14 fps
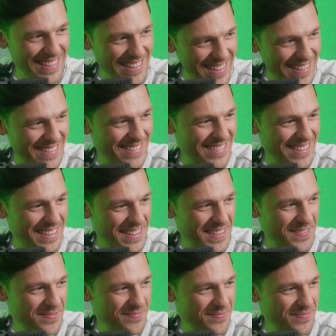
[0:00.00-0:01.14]
Yeah,
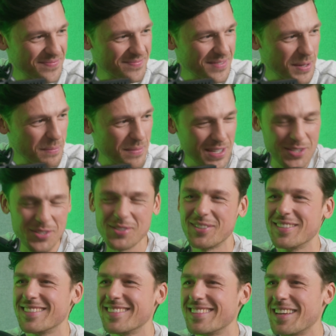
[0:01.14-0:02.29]
me
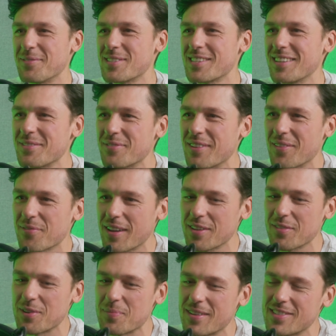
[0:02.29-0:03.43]
too. That was a lot of fun. Thank
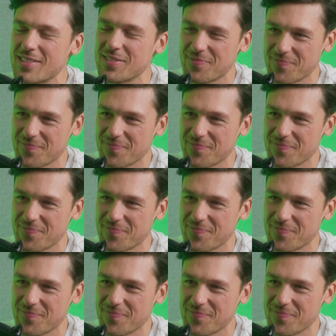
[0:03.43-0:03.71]
you very much.